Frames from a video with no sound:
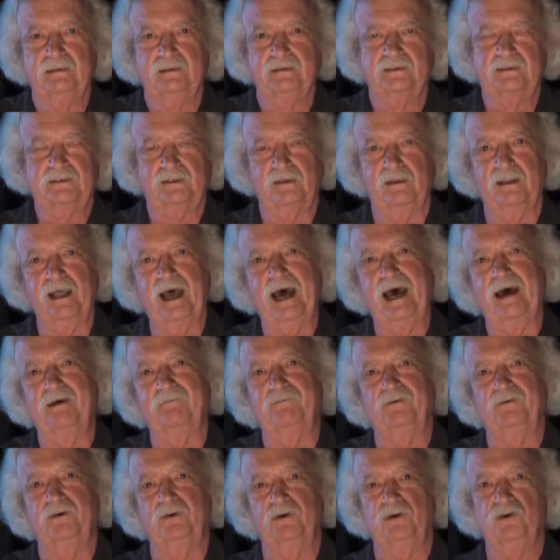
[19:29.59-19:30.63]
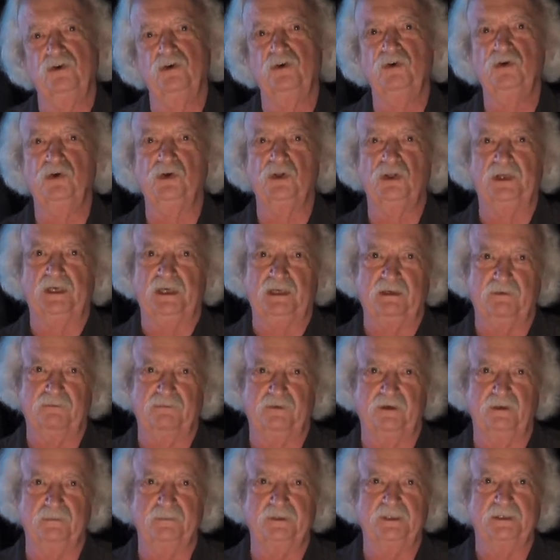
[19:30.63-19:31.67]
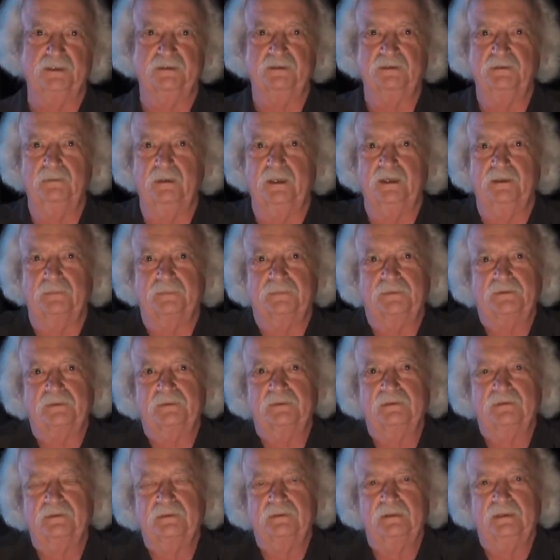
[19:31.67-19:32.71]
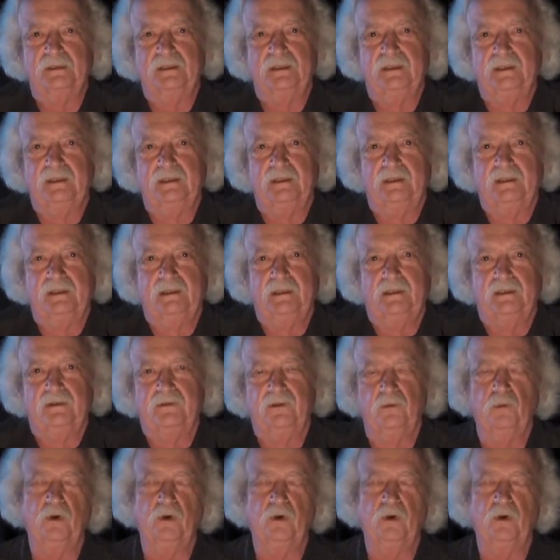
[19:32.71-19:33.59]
slaver drooling from its lips. The